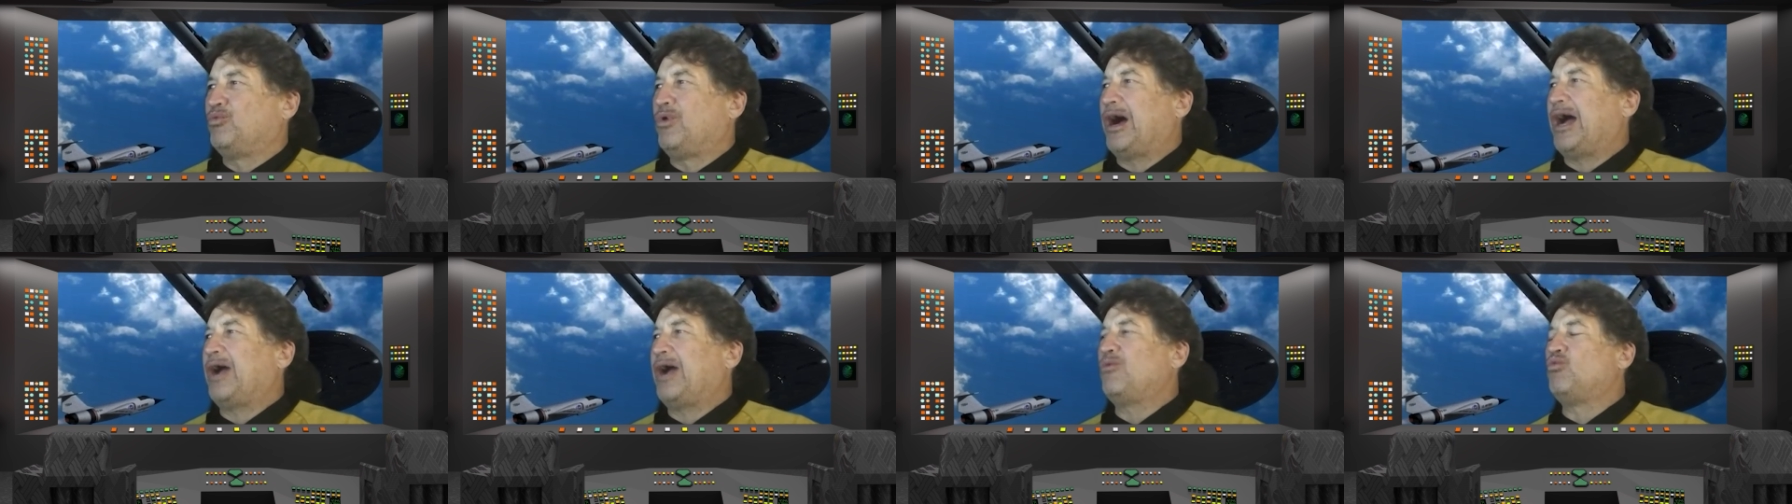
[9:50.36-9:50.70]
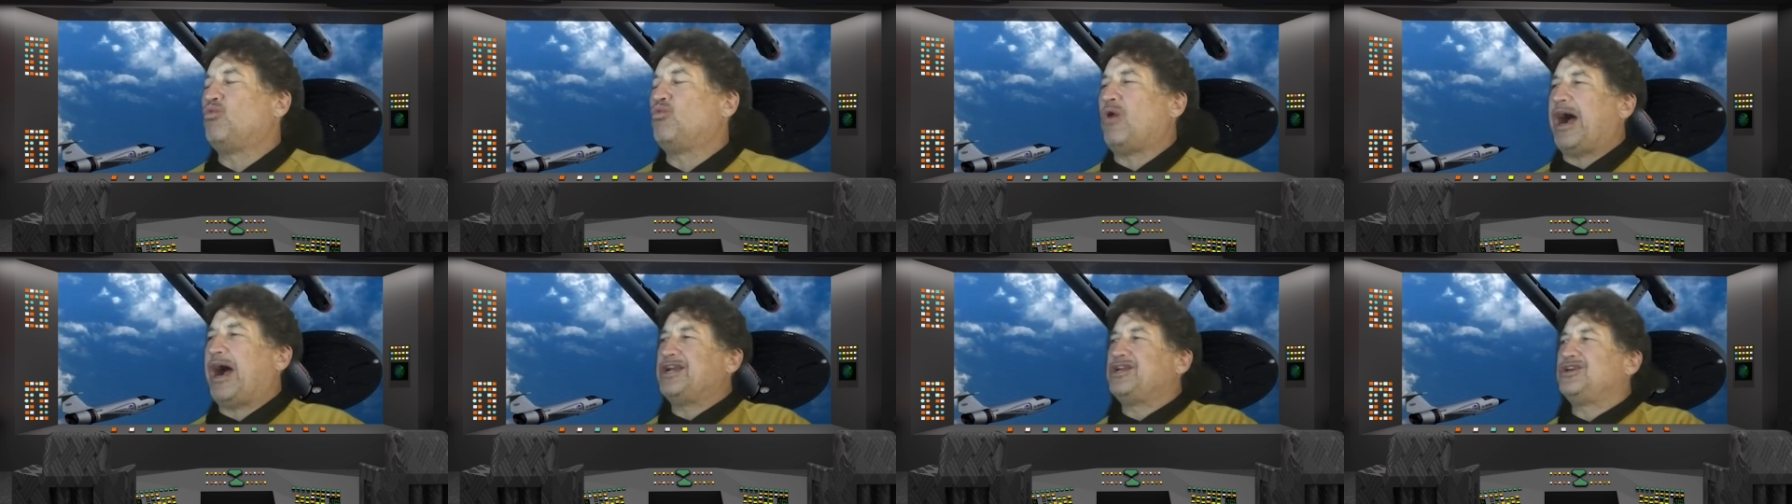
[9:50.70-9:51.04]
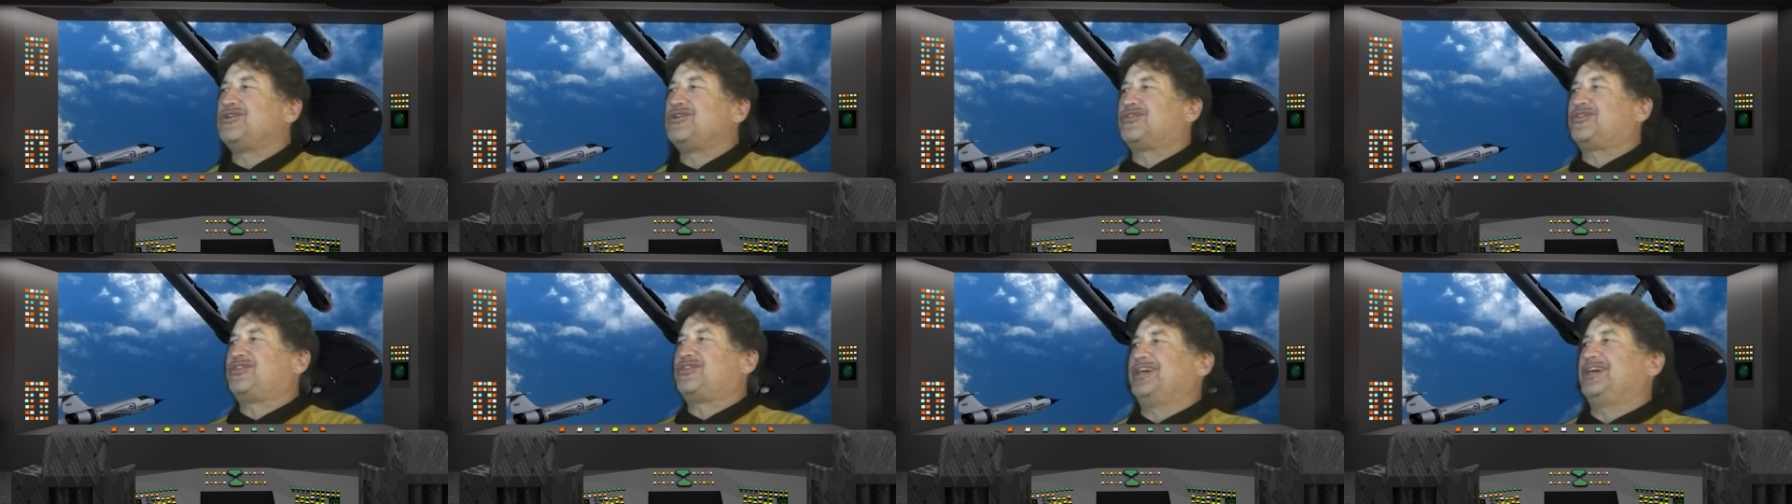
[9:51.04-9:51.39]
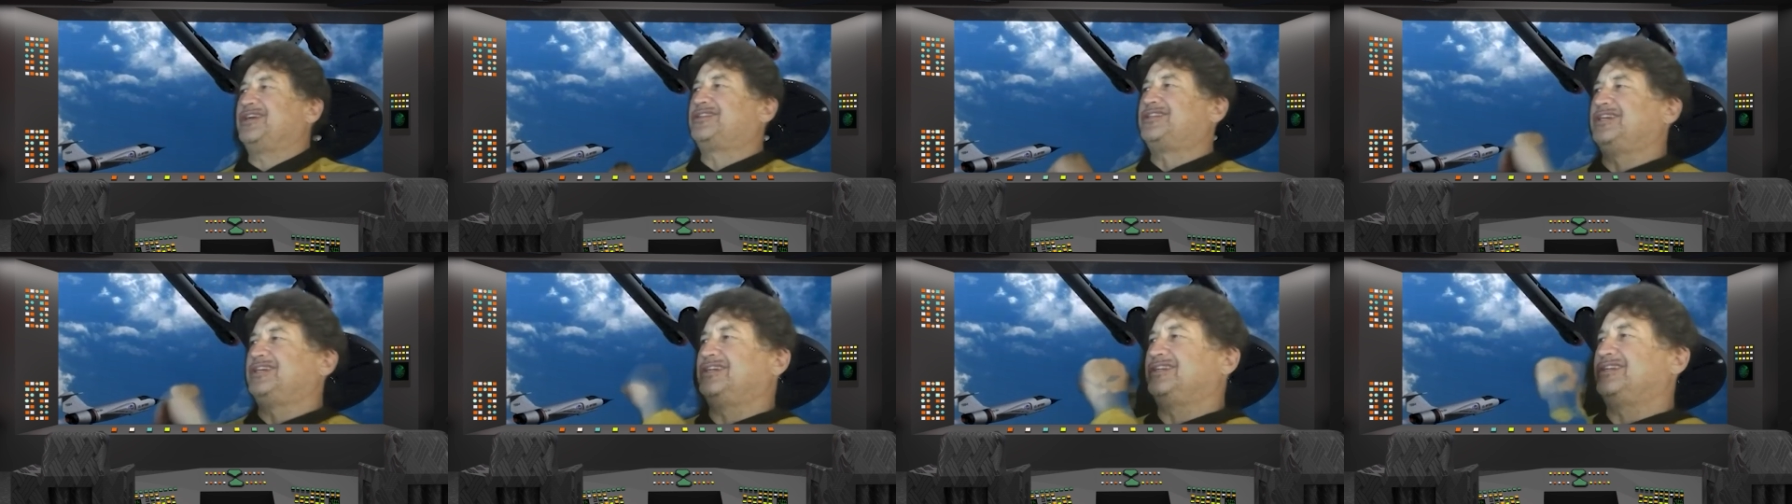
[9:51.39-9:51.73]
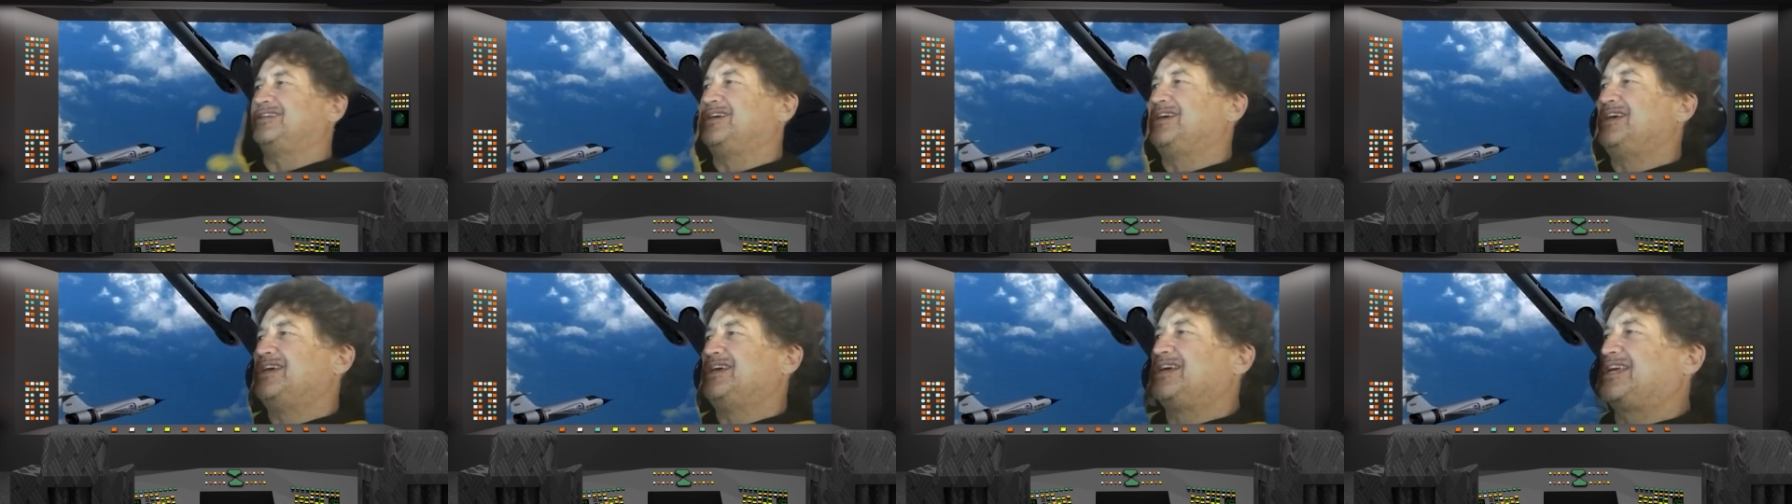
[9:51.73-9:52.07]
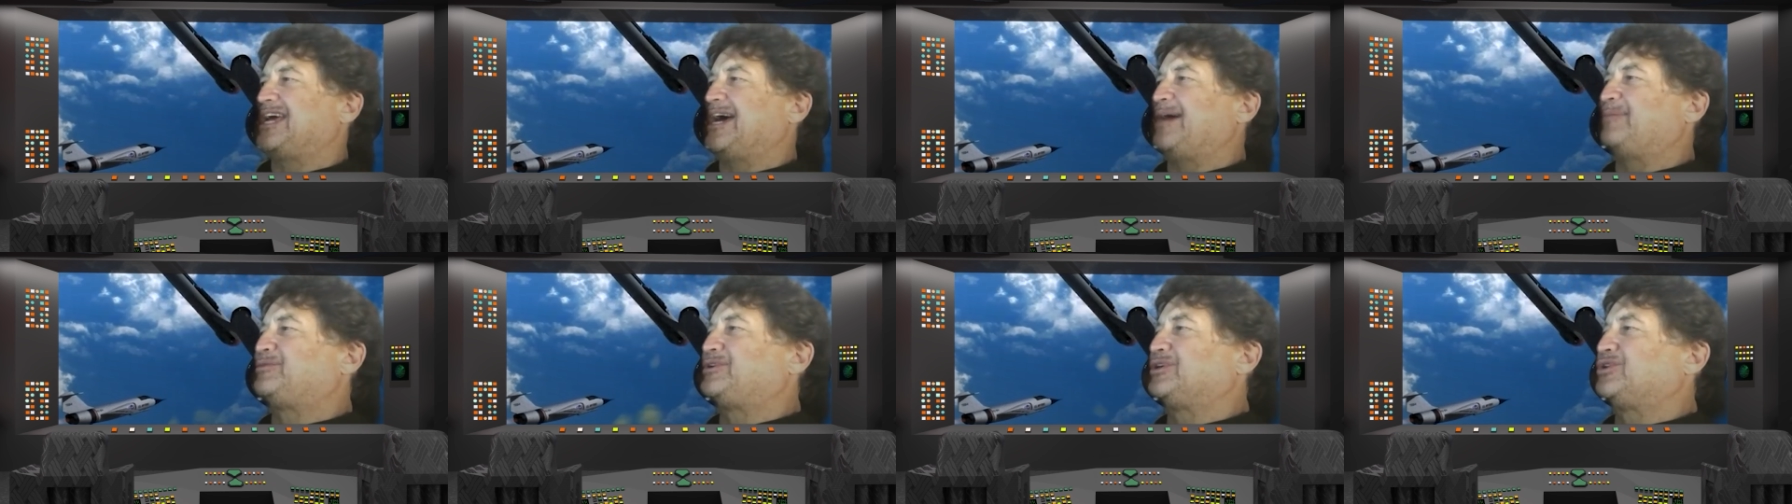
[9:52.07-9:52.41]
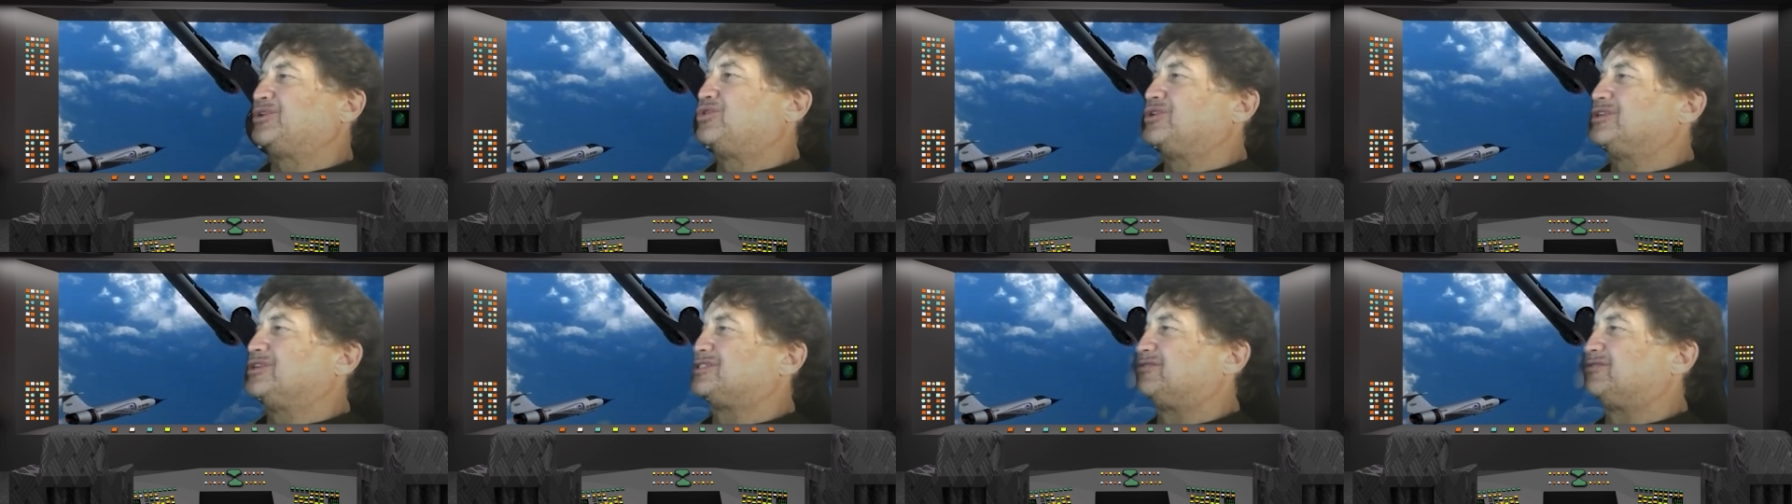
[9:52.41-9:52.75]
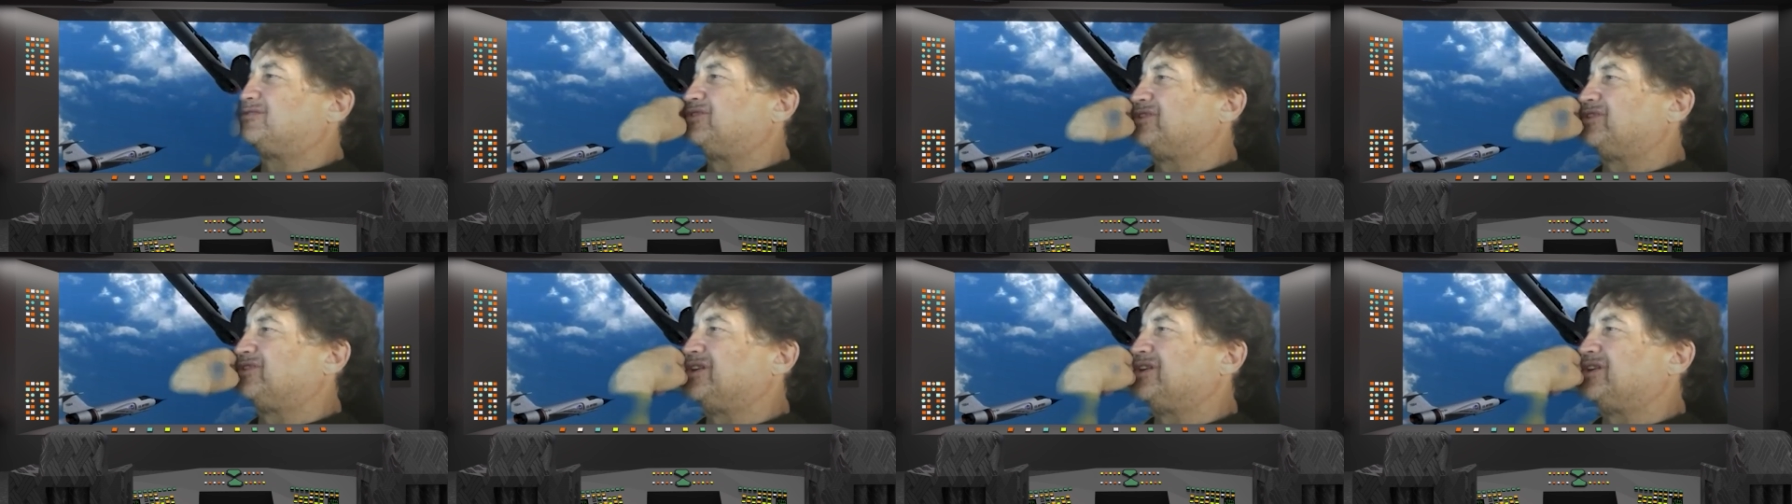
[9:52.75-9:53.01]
why do you think that Captain Christopher,